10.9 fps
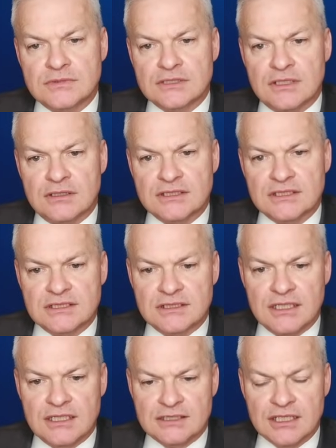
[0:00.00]
So this is
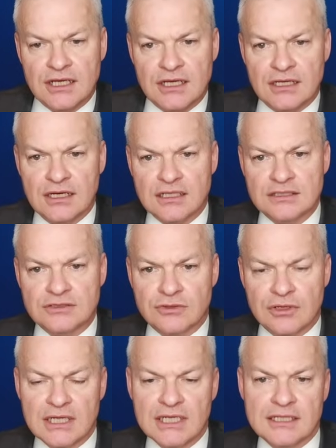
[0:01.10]
the Eternize
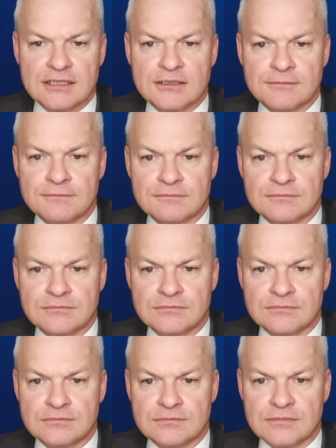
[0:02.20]
rack.
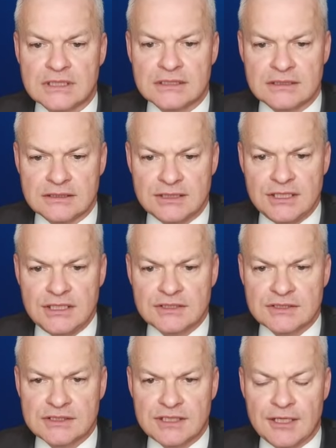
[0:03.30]

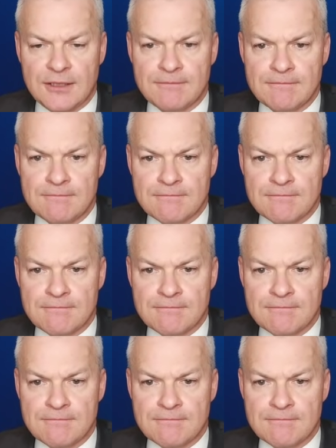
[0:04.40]
Teensia.